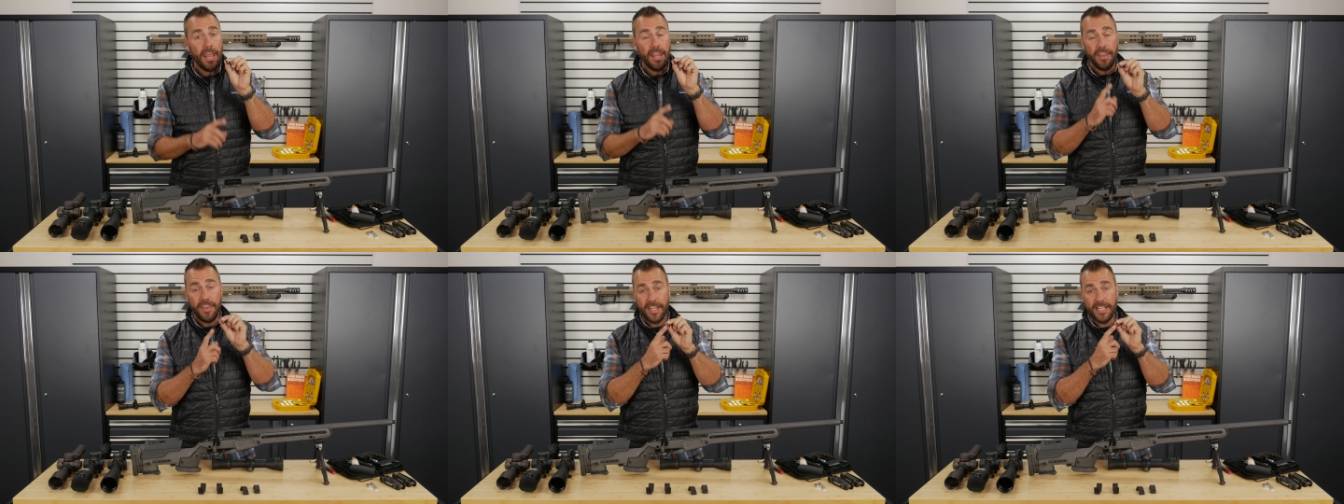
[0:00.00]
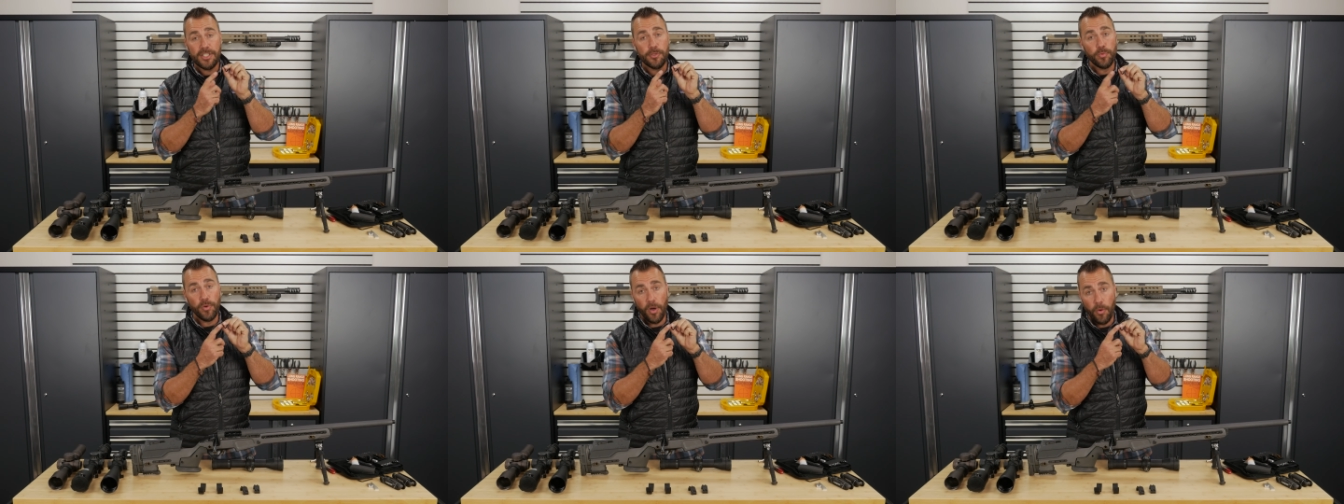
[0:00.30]

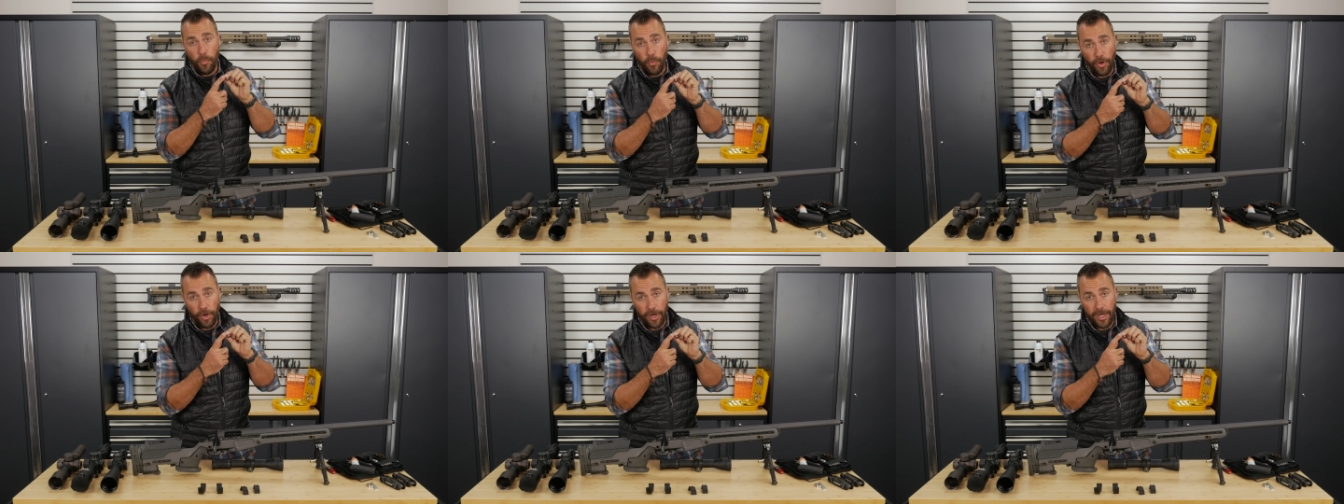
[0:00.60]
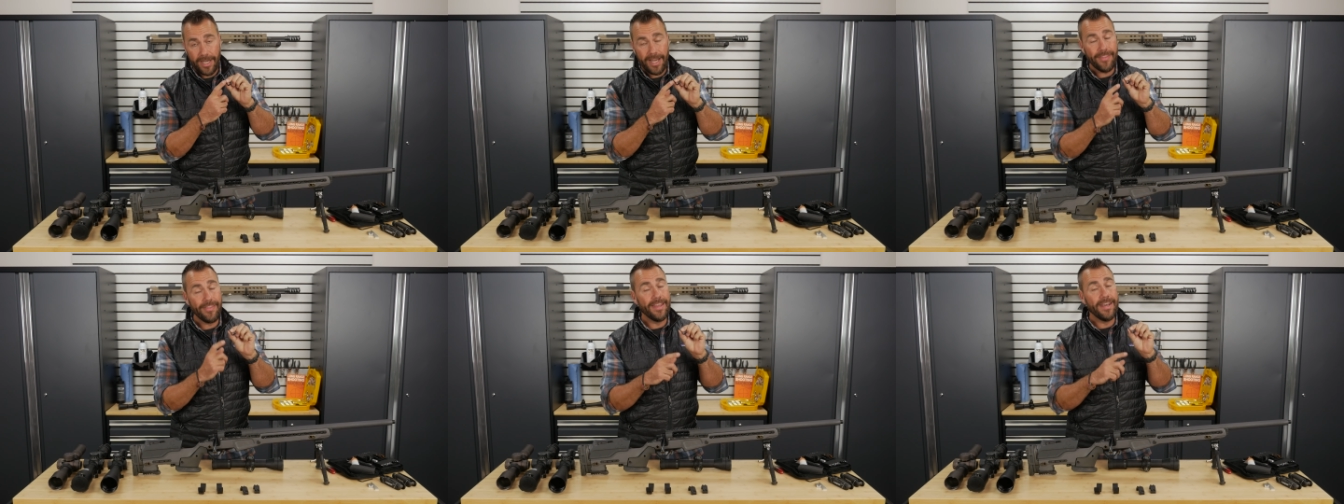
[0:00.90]
This will
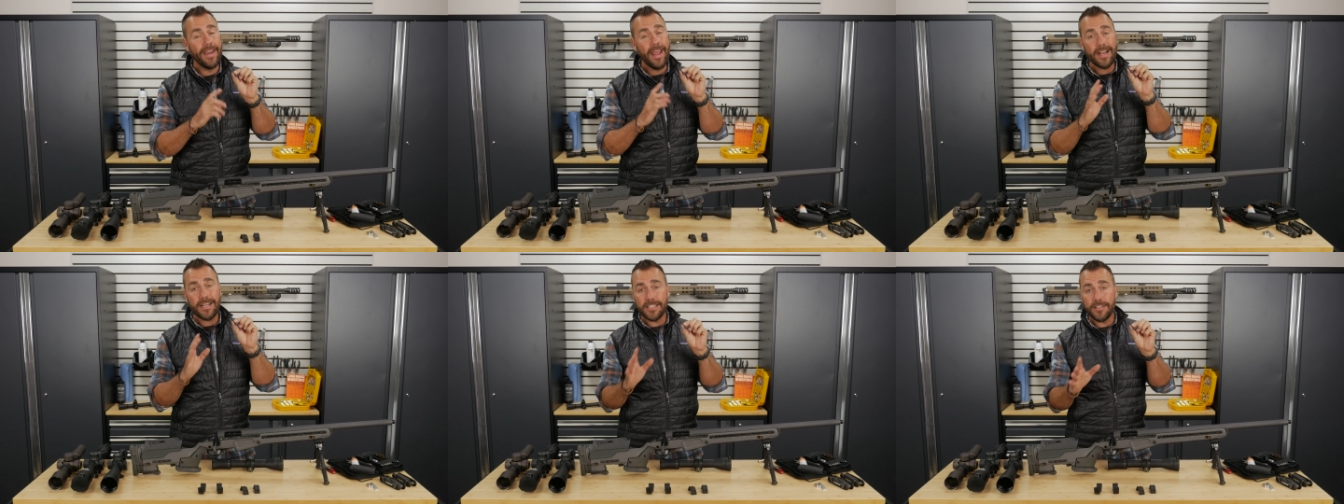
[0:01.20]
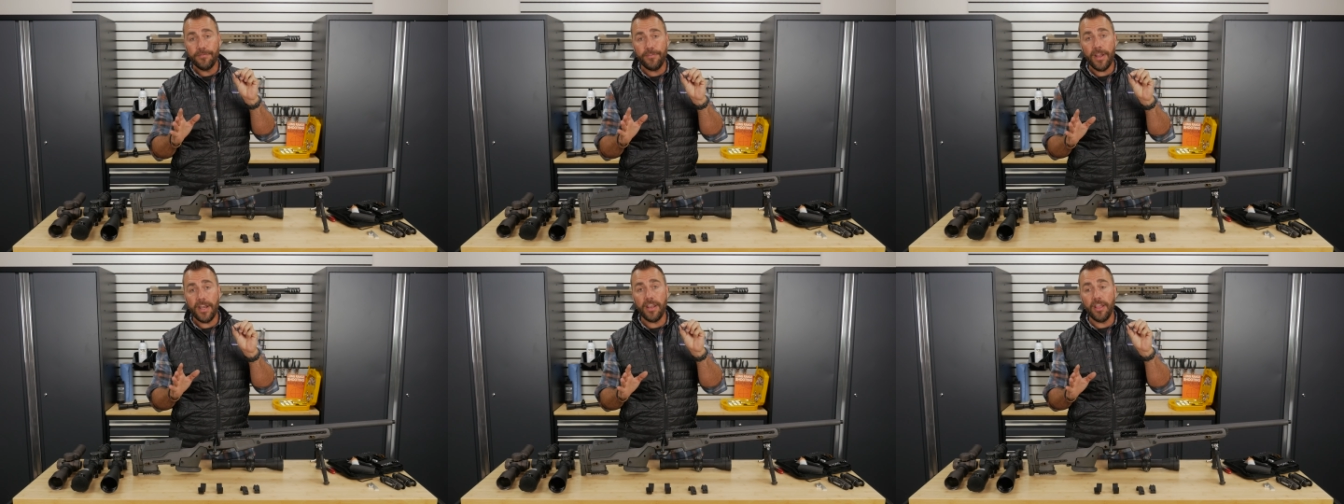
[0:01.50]
work. In the next
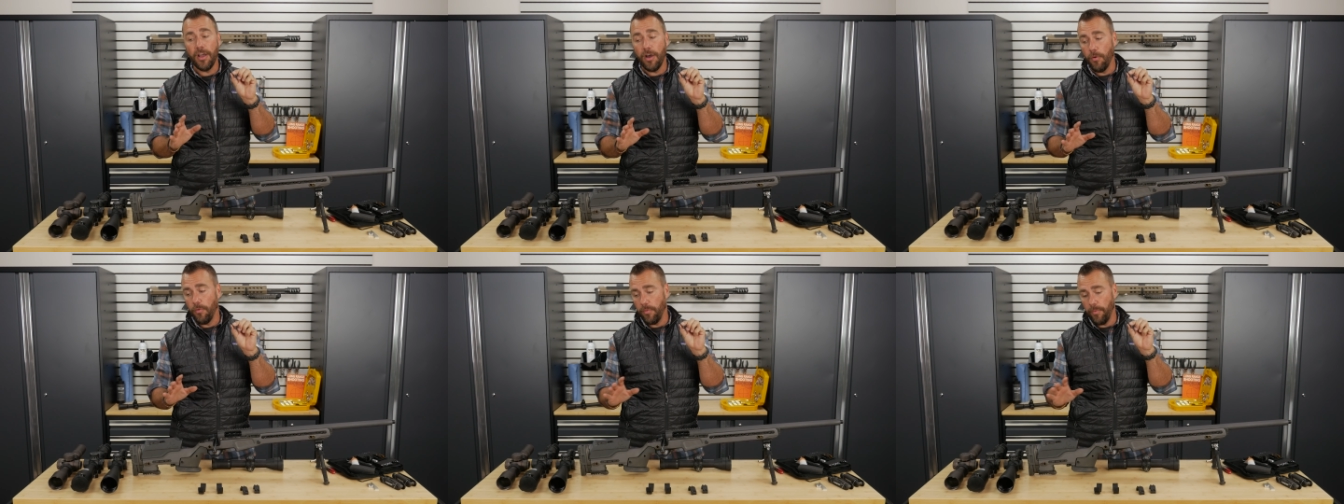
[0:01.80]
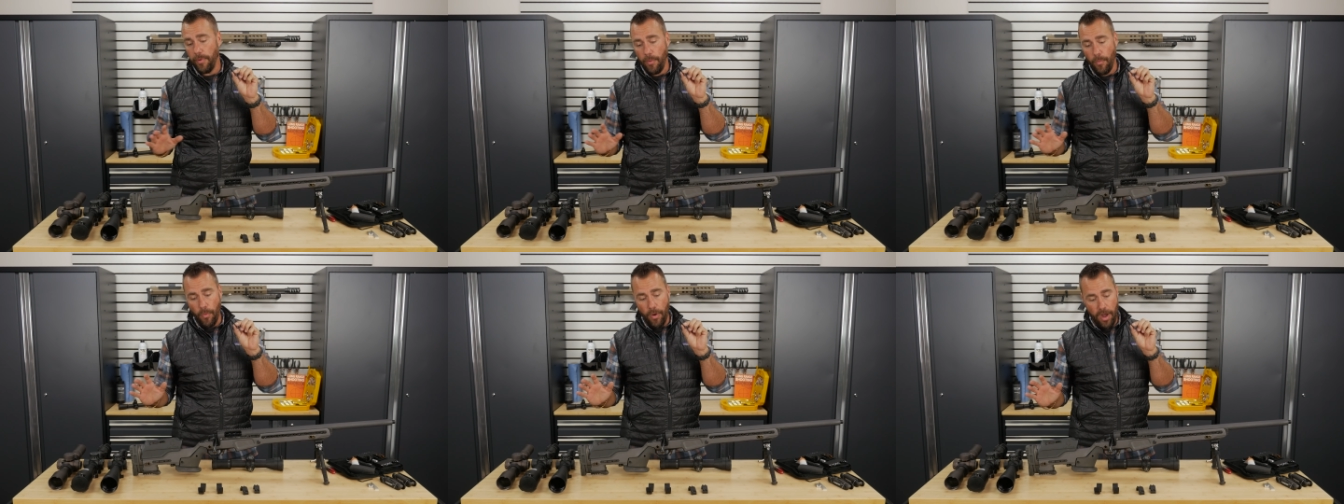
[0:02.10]
video, when
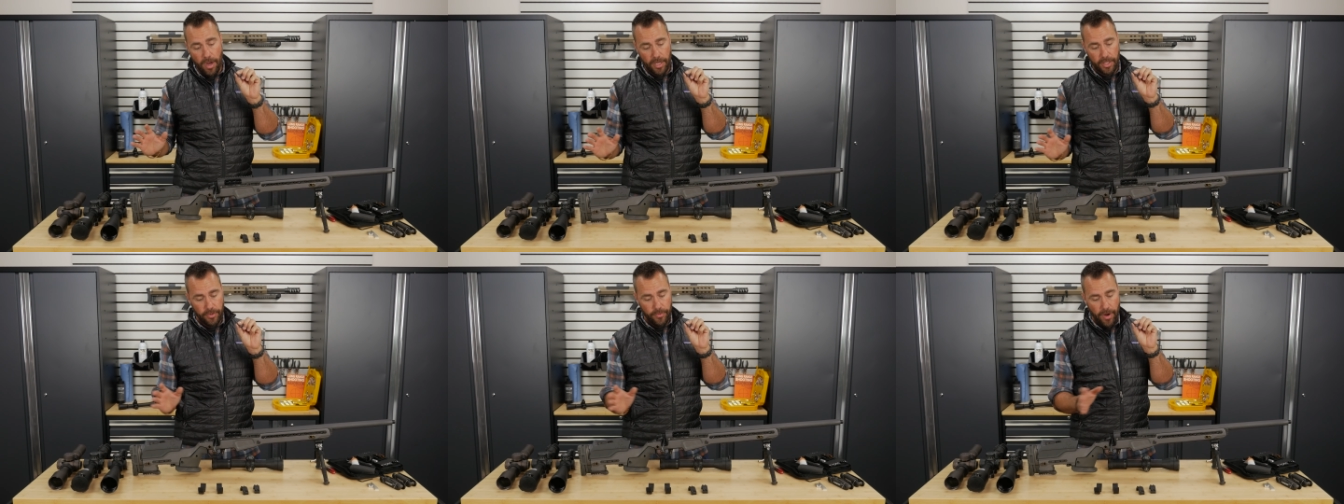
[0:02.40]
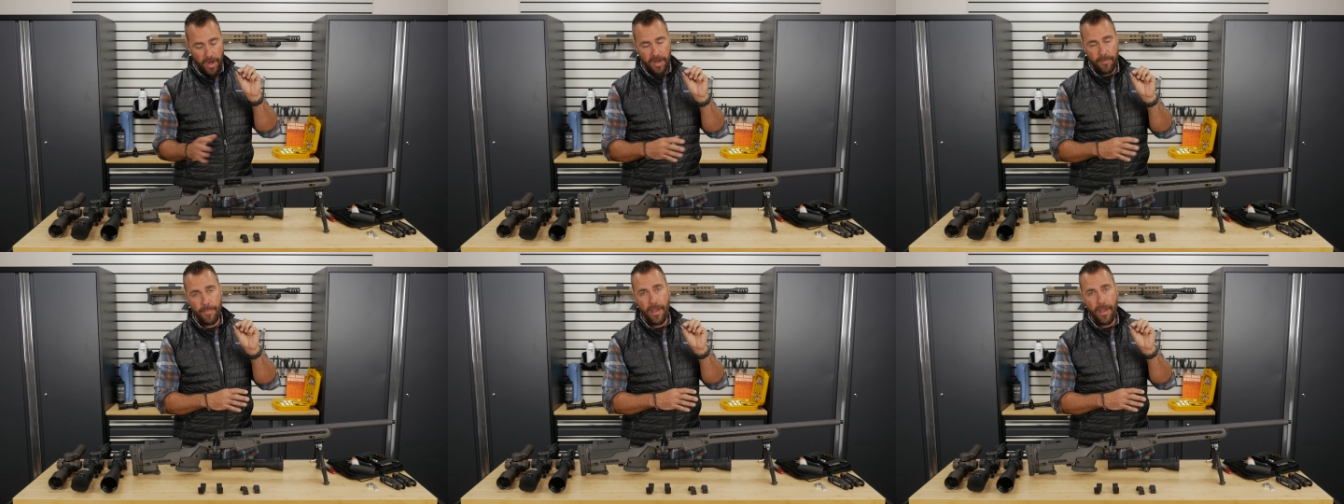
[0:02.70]
we walk through how to